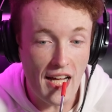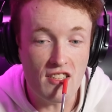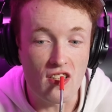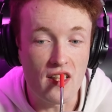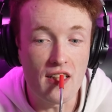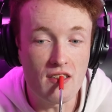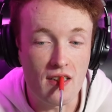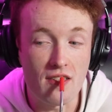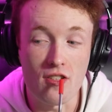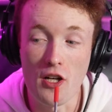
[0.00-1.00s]
That's a
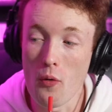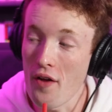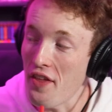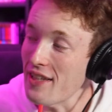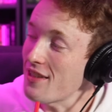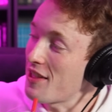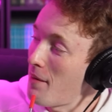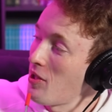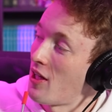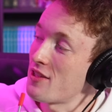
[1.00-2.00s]
thesis. You know what? That's a
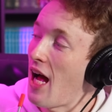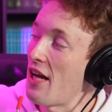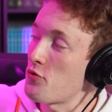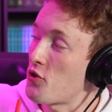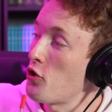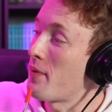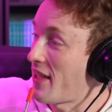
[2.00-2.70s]
double entendre too